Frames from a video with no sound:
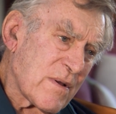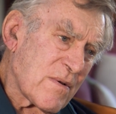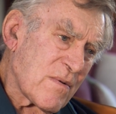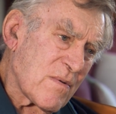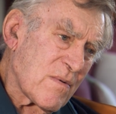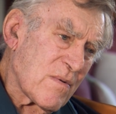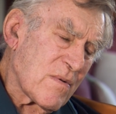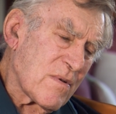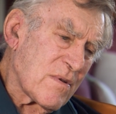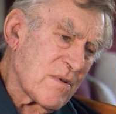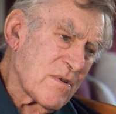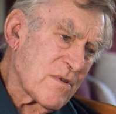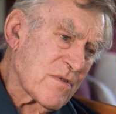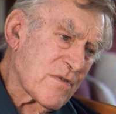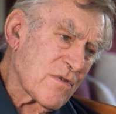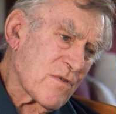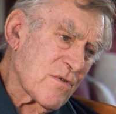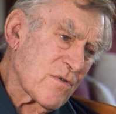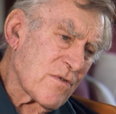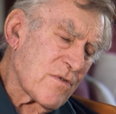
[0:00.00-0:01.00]
we, it? You
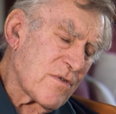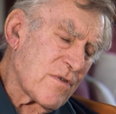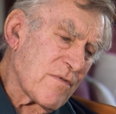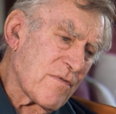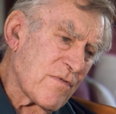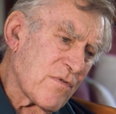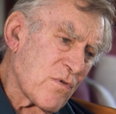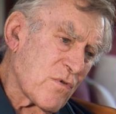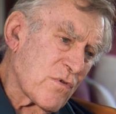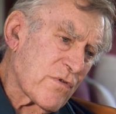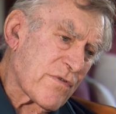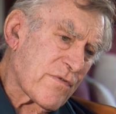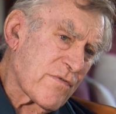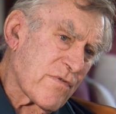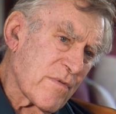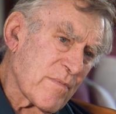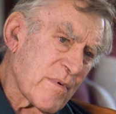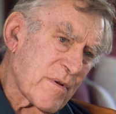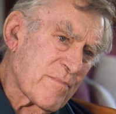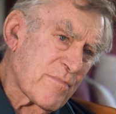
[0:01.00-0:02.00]
sort of divorced
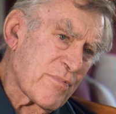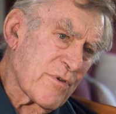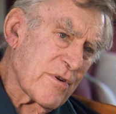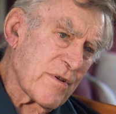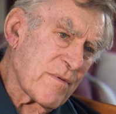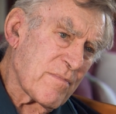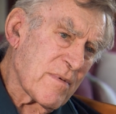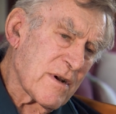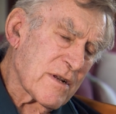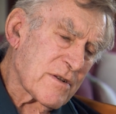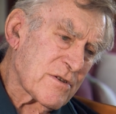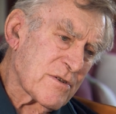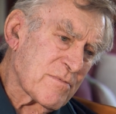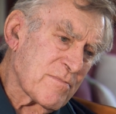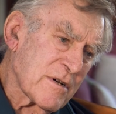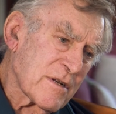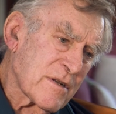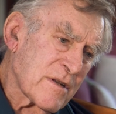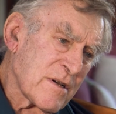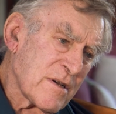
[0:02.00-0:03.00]
from it pretty much,
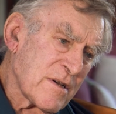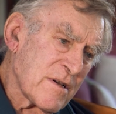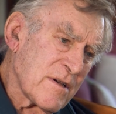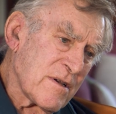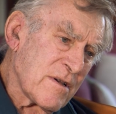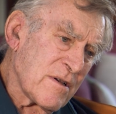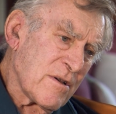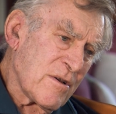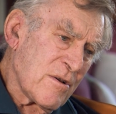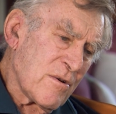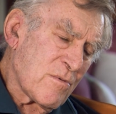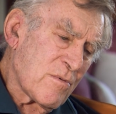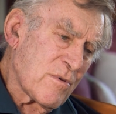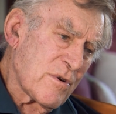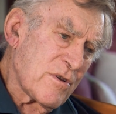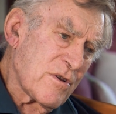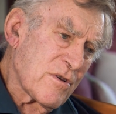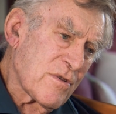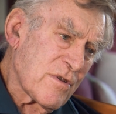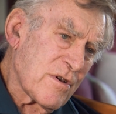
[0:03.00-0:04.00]
but
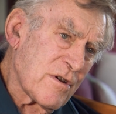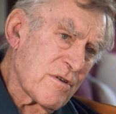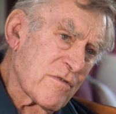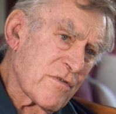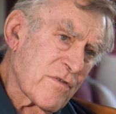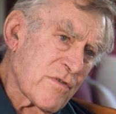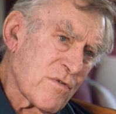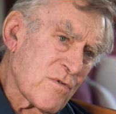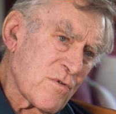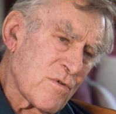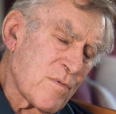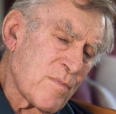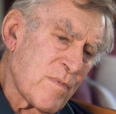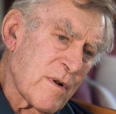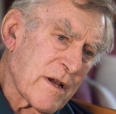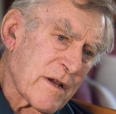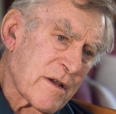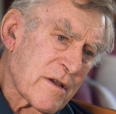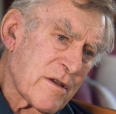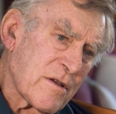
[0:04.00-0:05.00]
when you're there as an All
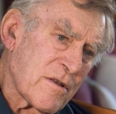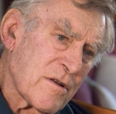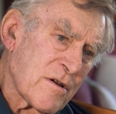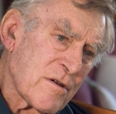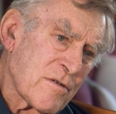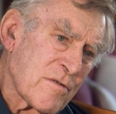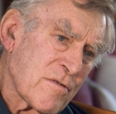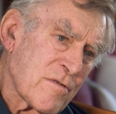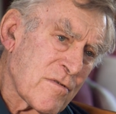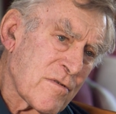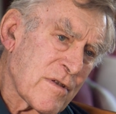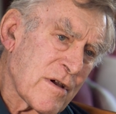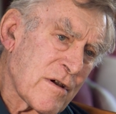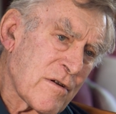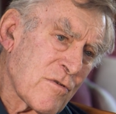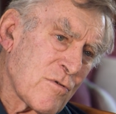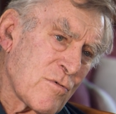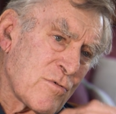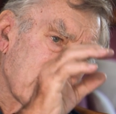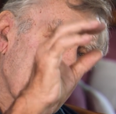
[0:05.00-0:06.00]
Black, you know,
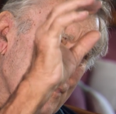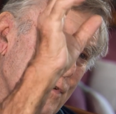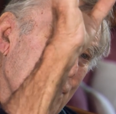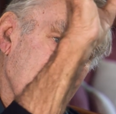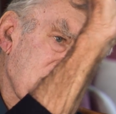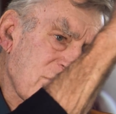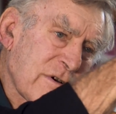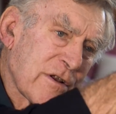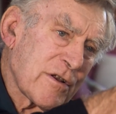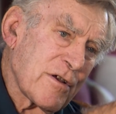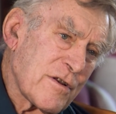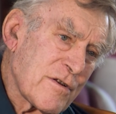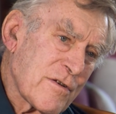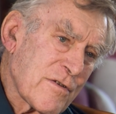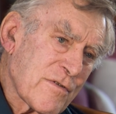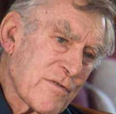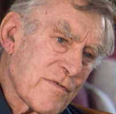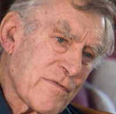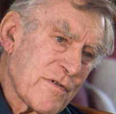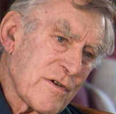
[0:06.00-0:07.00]
they're always down one end
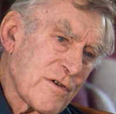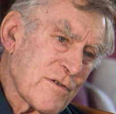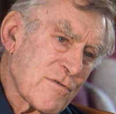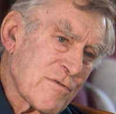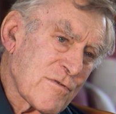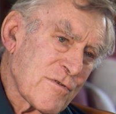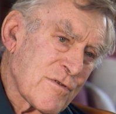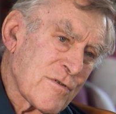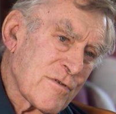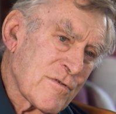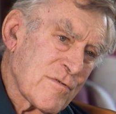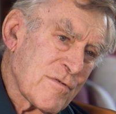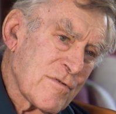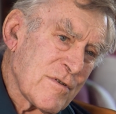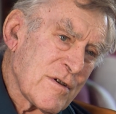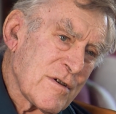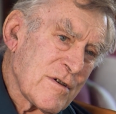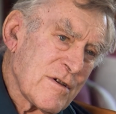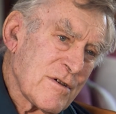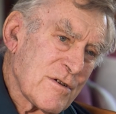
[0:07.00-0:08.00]
of the field and
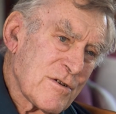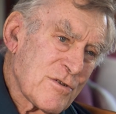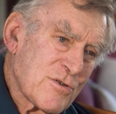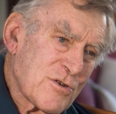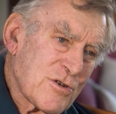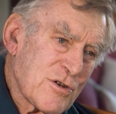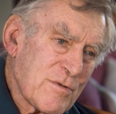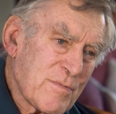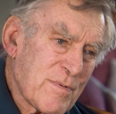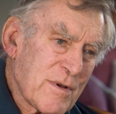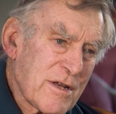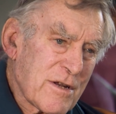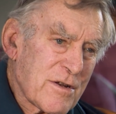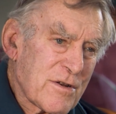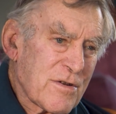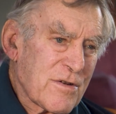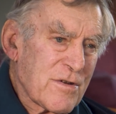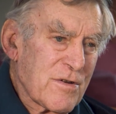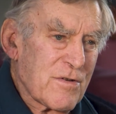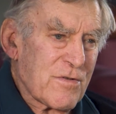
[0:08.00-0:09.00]
cheap
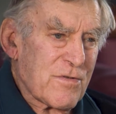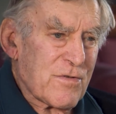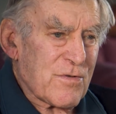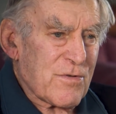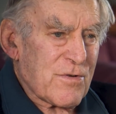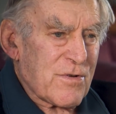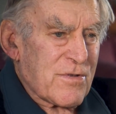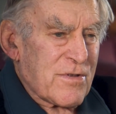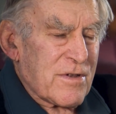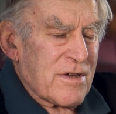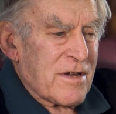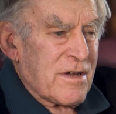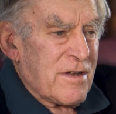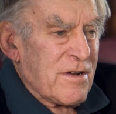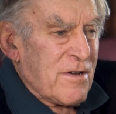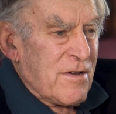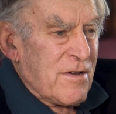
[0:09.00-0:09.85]
end, you know, sort of thing.